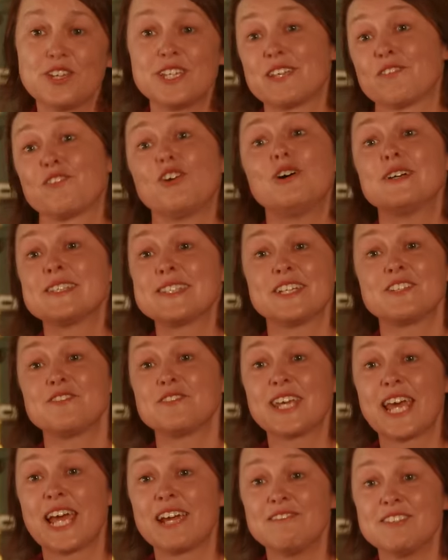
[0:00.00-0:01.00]
So I've got a set of
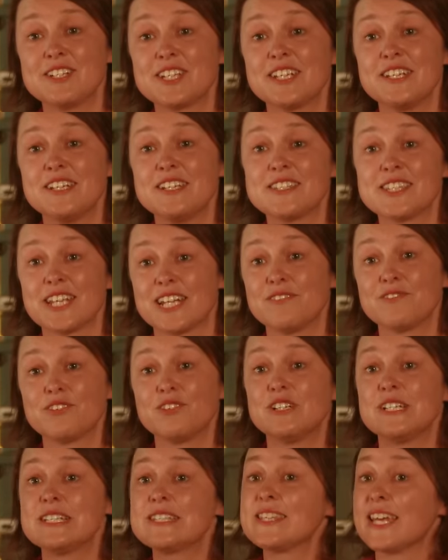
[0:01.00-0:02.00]
characters and I've
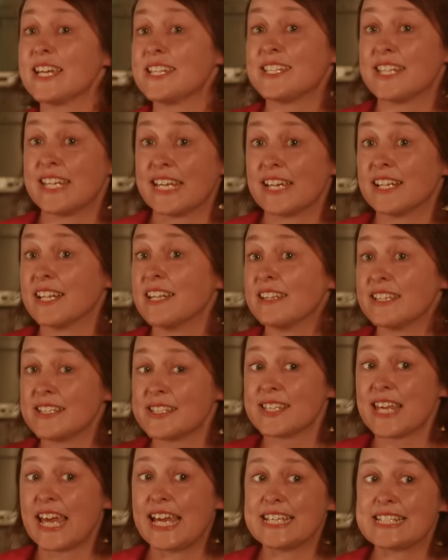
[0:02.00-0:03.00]
got a setting, and in
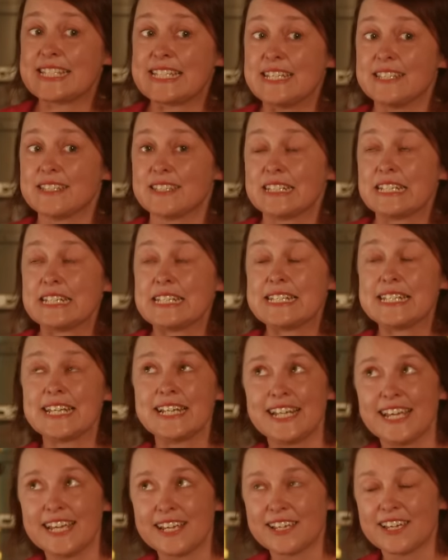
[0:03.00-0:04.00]
this case it's an
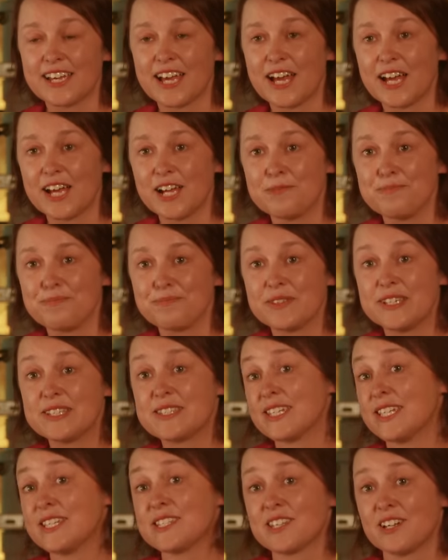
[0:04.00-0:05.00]
idyllic
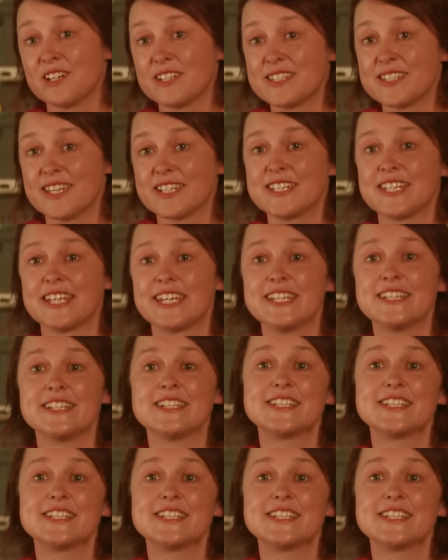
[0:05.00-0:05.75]
seaside setting in